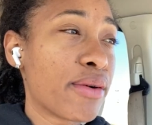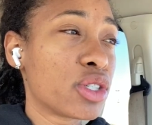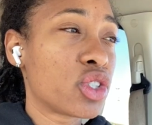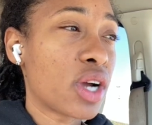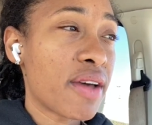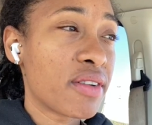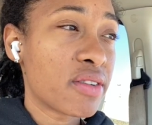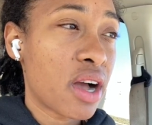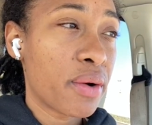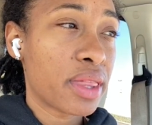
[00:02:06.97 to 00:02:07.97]
I was driving
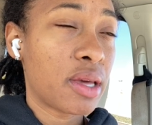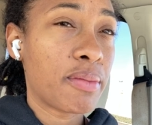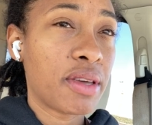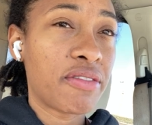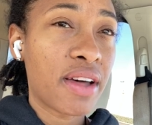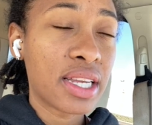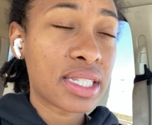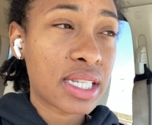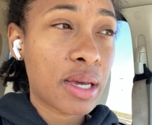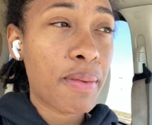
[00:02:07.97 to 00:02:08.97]
around with him. He fell
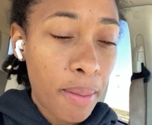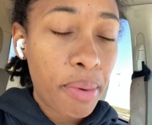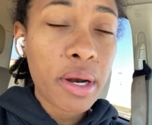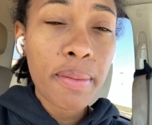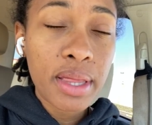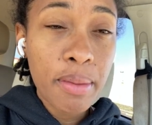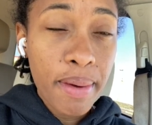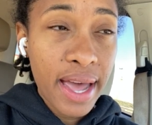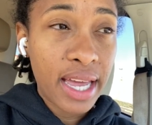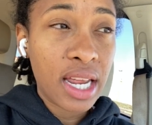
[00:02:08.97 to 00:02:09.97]
asleep, put him in the
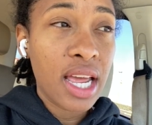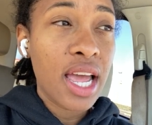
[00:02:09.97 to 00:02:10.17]
bed.